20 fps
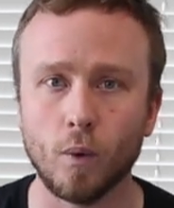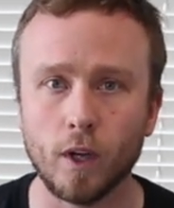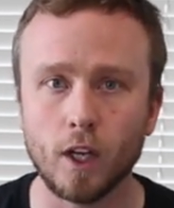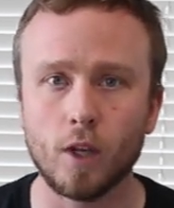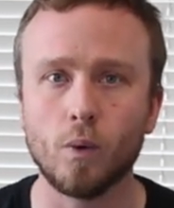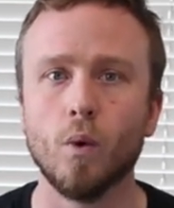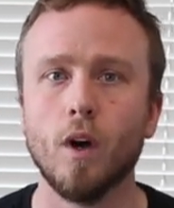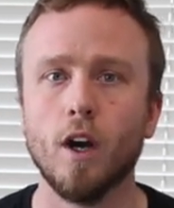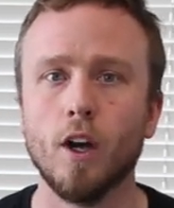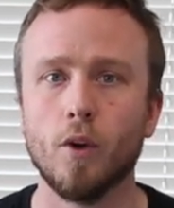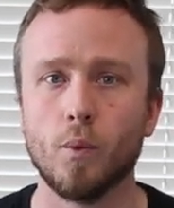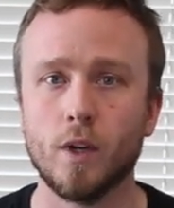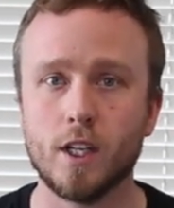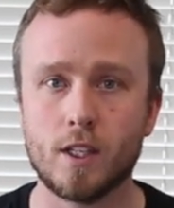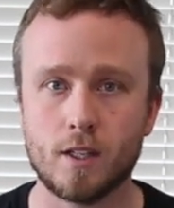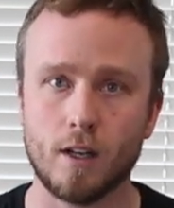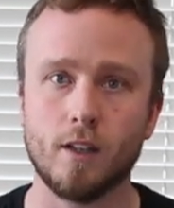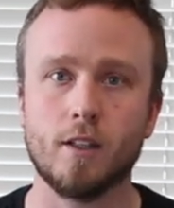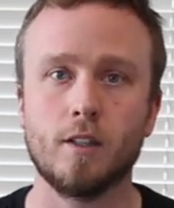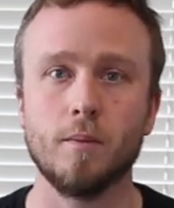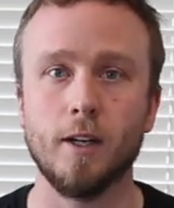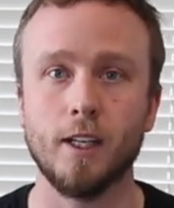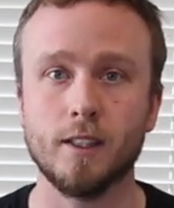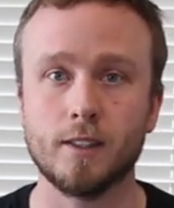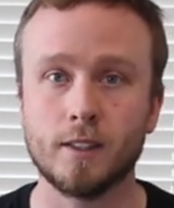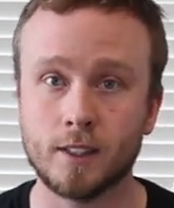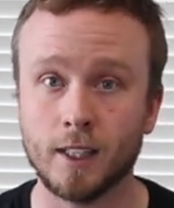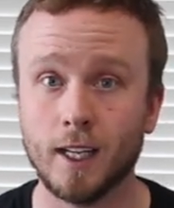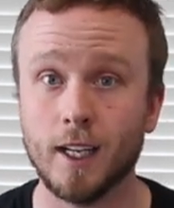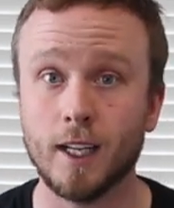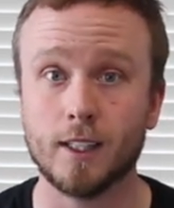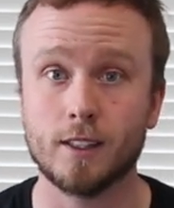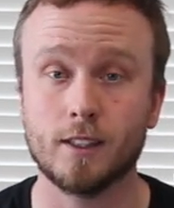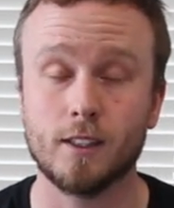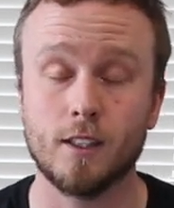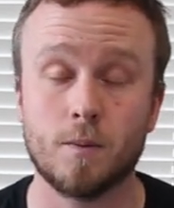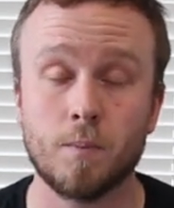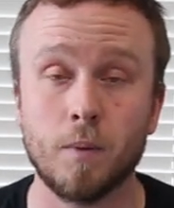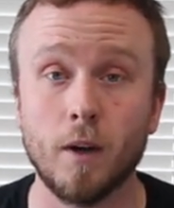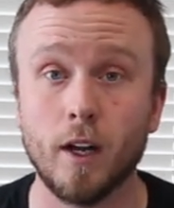Week one, we talked about
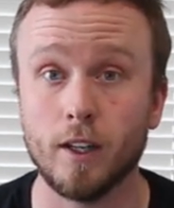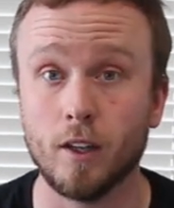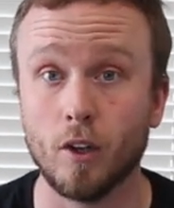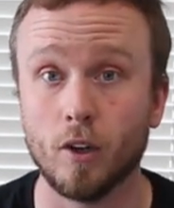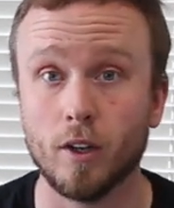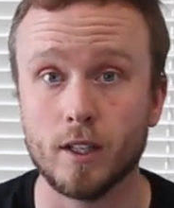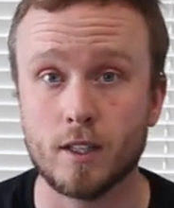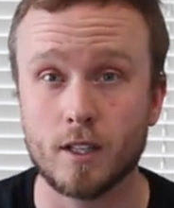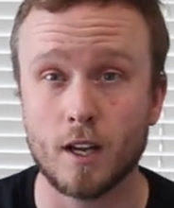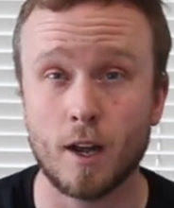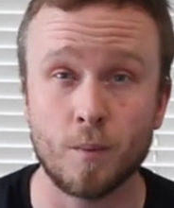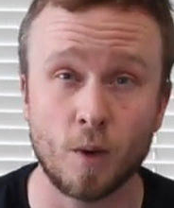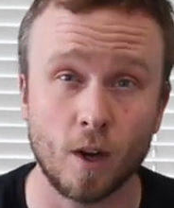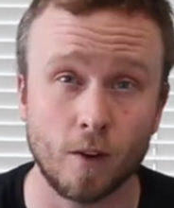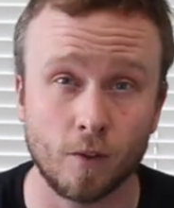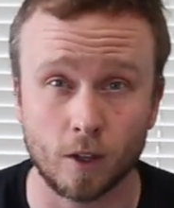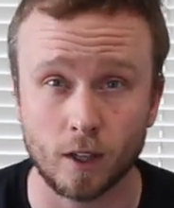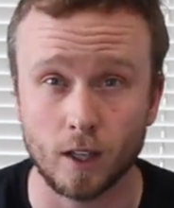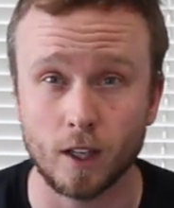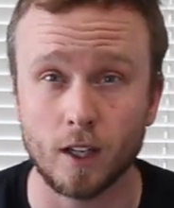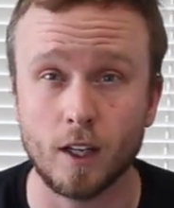sex. It's probably the only time you're ever